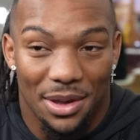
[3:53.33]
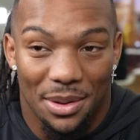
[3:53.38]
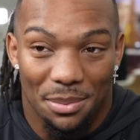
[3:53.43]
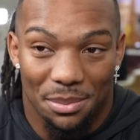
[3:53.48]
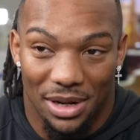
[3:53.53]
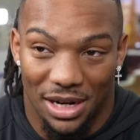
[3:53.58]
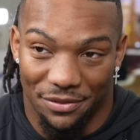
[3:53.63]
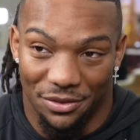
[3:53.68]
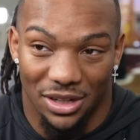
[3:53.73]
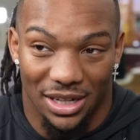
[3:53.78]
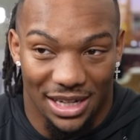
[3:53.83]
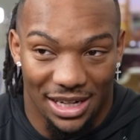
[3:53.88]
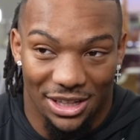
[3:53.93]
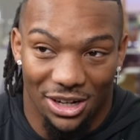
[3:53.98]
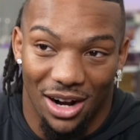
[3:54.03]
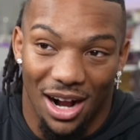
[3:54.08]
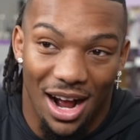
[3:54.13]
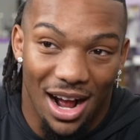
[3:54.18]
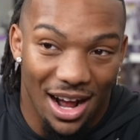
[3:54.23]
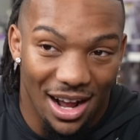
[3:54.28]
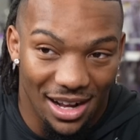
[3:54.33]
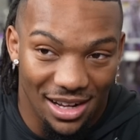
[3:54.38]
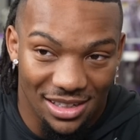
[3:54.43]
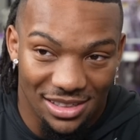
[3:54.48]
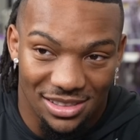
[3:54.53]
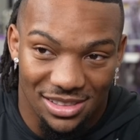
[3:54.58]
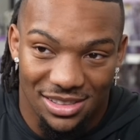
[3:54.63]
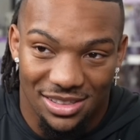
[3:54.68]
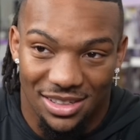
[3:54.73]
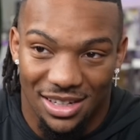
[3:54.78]
But if you're looking in their
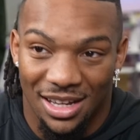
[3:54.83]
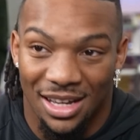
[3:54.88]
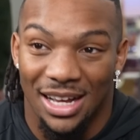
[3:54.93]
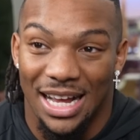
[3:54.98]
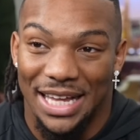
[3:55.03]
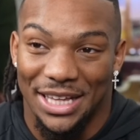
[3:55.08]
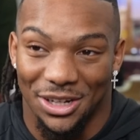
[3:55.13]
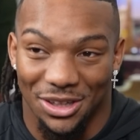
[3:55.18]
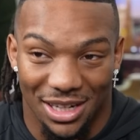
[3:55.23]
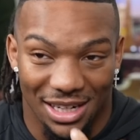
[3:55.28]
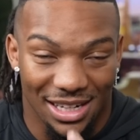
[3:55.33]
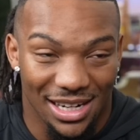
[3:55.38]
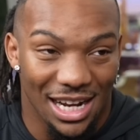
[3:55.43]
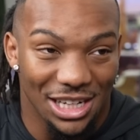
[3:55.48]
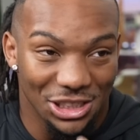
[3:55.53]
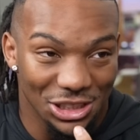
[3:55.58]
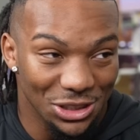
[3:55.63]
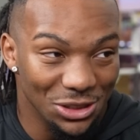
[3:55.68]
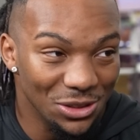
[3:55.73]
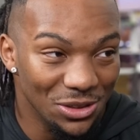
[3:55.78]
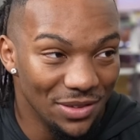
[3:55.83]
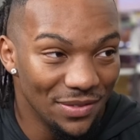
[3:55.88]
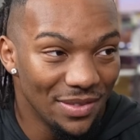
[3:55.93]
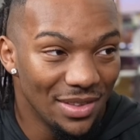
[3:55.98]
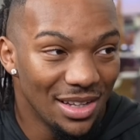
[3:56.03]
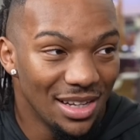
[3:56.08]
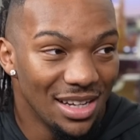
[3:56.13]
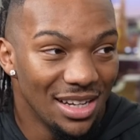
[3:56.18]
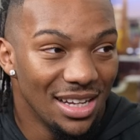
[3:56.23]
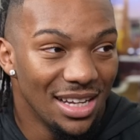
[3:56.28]
eyes and they're looking at you,
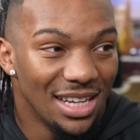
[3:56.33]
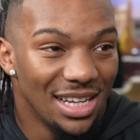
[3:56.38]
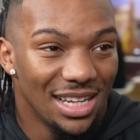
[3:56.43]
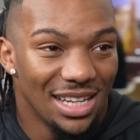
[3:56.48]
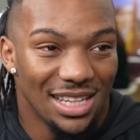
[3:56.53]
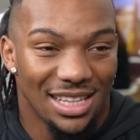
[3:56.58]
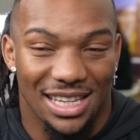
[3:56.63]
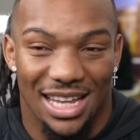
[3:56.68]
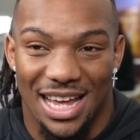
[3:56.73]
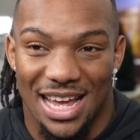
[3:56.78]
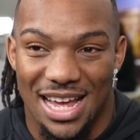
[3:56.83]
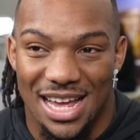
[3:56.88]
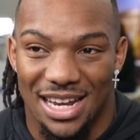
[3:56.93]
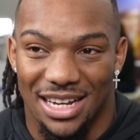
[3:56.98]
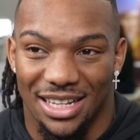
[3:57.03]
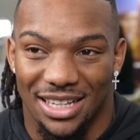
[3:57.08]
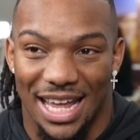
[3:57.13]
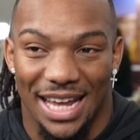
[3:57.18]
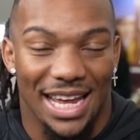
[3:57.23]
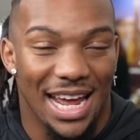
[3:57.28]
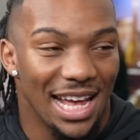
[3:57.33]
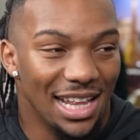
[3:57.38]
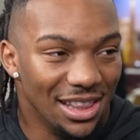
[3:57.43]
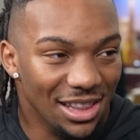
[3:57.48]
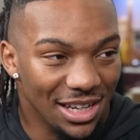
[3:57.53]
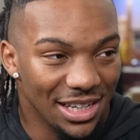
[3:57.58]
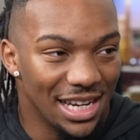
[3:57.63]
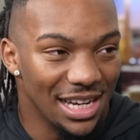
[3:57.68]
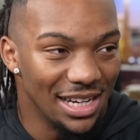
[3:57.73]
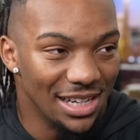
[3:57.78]
then they can't
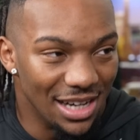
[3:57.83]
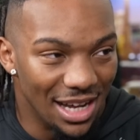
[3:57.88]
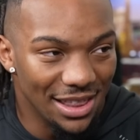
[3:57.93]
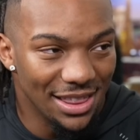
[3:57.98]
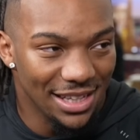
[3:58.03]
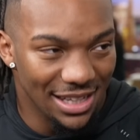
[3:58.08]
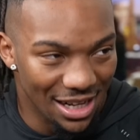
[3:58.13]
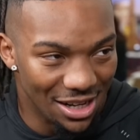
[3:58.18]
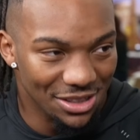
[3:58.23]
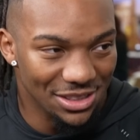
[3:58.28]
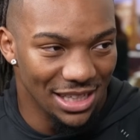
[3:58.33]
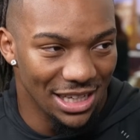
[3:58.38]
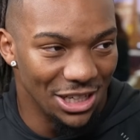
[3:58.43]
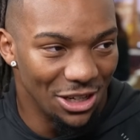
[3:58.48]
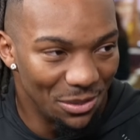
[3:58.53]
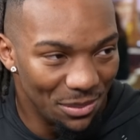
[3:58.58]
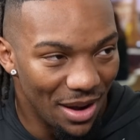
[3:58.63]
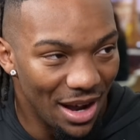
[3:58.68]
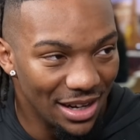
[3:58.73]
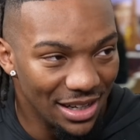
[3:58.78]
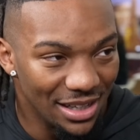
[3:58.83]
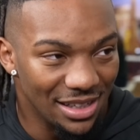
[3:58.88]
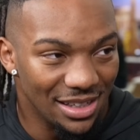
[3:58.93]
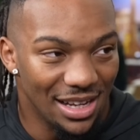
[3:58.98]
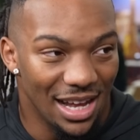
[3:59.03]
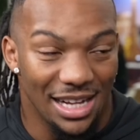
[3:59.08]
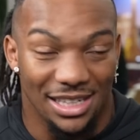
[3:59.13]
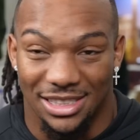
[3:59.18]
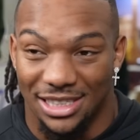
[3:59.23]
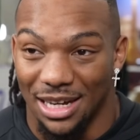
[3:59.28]
look at nothing else in your body
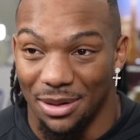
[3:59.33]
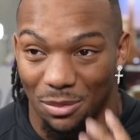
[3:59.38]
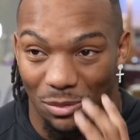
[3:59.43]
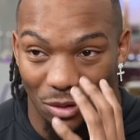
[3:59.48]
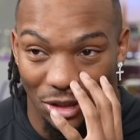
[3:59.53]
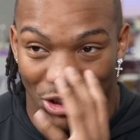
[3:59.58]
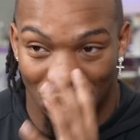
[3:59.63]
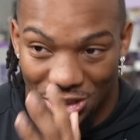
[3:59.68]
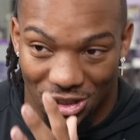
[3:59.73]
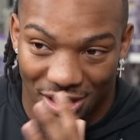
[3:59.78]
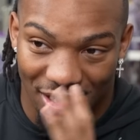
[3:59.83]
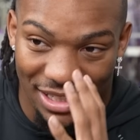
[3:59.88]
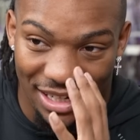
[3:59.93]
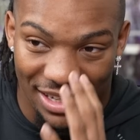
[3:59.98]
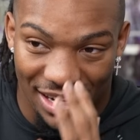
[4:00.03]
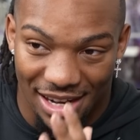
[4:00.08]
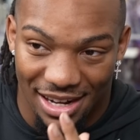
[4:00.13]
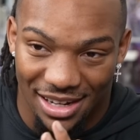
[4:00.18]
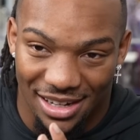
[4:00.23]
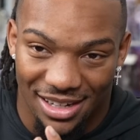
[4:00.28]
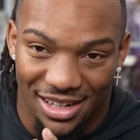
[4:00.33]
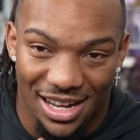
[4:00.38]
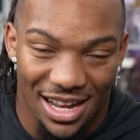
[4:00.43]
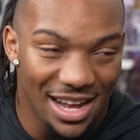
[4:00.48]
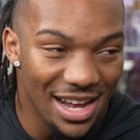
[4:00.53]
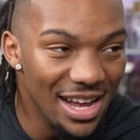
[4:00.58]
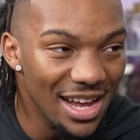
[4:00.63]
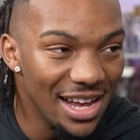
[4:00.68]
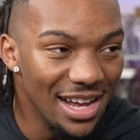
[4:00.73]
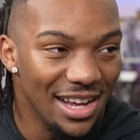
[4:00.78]
except what you're looking at,
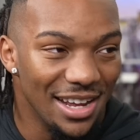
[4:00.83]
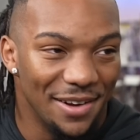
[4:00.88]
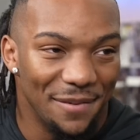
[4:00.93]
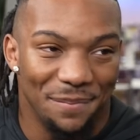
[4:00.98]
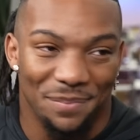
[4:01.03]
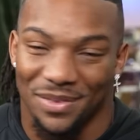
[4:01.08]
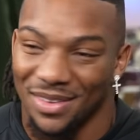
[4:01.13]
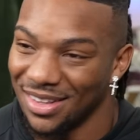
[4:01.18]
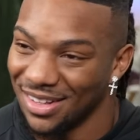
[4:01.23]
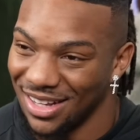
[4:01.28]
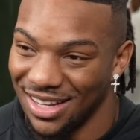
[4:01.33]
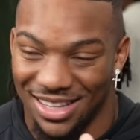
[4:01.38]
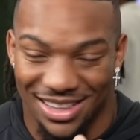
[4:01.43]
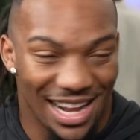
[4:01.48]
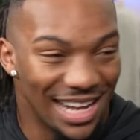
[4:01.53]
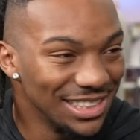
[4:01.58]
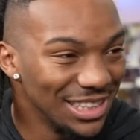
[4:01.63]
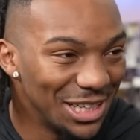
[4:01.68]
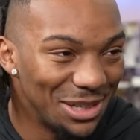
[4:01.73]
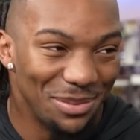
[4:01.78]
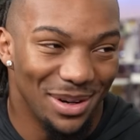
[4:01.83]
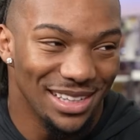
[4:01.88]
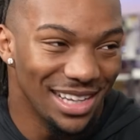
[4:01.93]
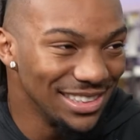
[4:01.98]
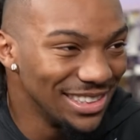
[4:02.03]
and that's how you break that